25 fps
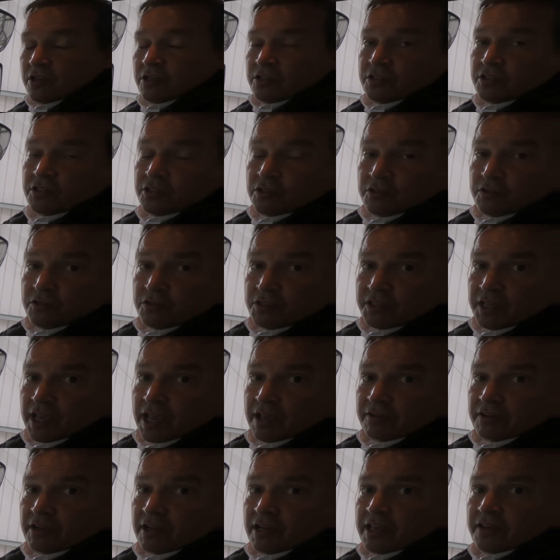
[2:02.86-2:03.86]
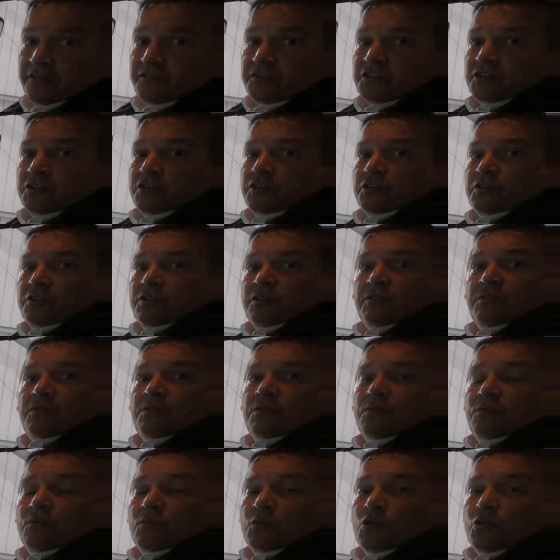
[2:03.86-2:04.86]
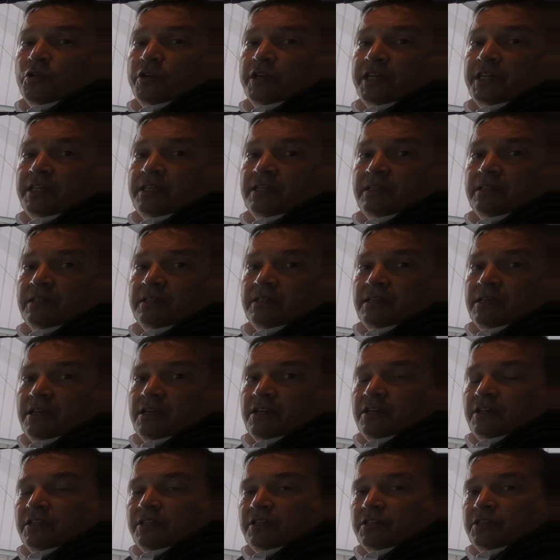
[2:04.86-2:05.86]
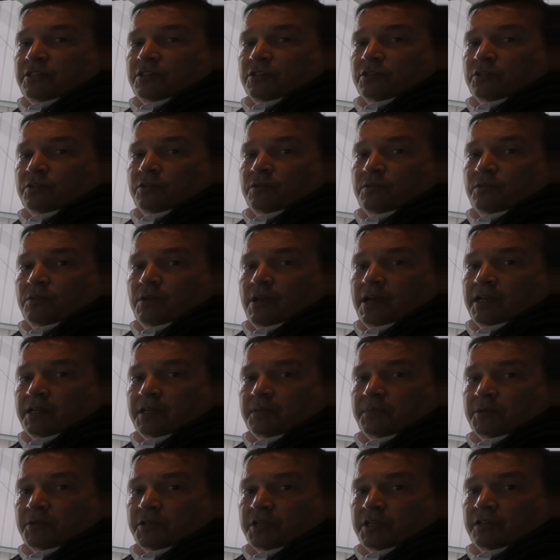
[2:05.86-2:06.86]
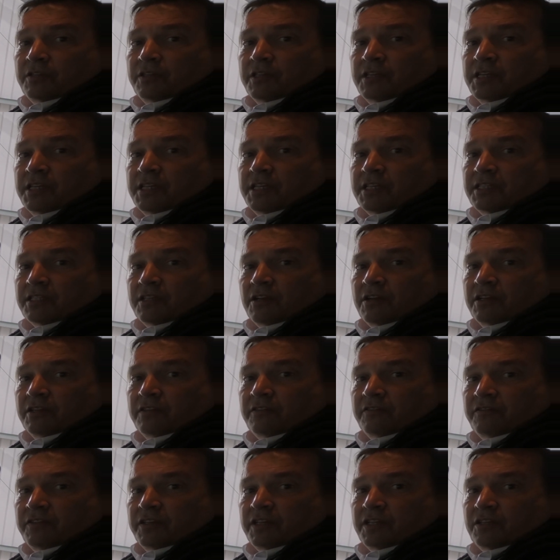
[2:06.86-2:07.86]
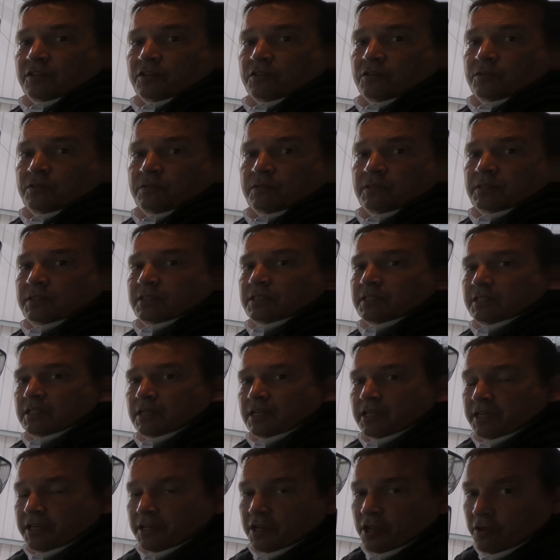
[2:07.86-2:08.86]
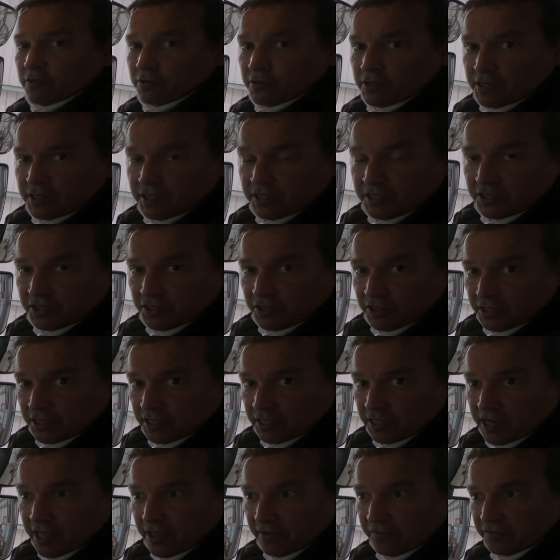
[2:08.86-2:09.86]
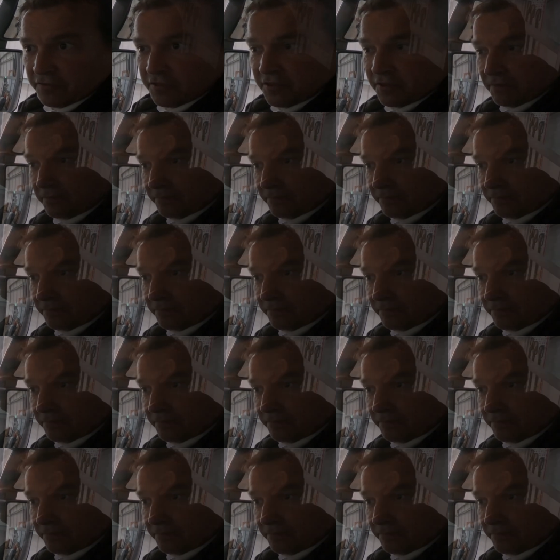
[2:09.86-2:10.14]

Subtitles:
to sound a left turn warning to anybody on the near side of the vehicle, to let it know that it's turning left.